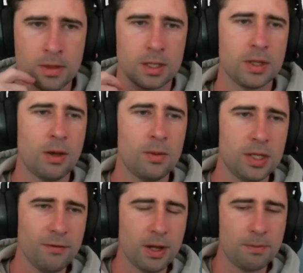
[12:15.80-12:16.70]
Like we
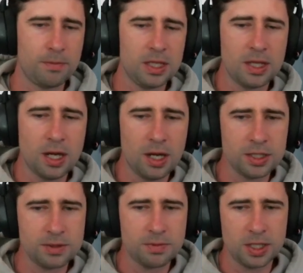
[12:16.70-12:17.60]
do have our big
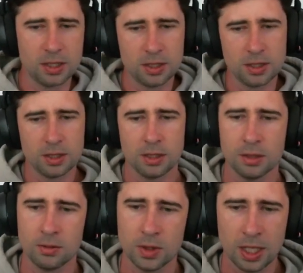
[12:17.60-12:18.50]
cards, but
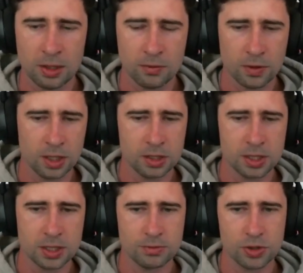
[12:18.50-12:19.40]
we can run
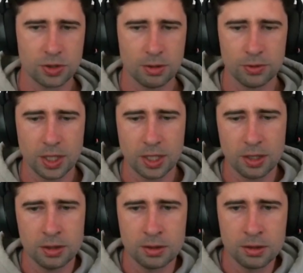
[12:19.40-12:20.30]
into some trouble
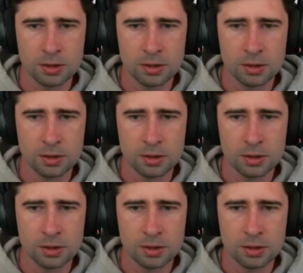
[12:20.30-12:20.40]
there.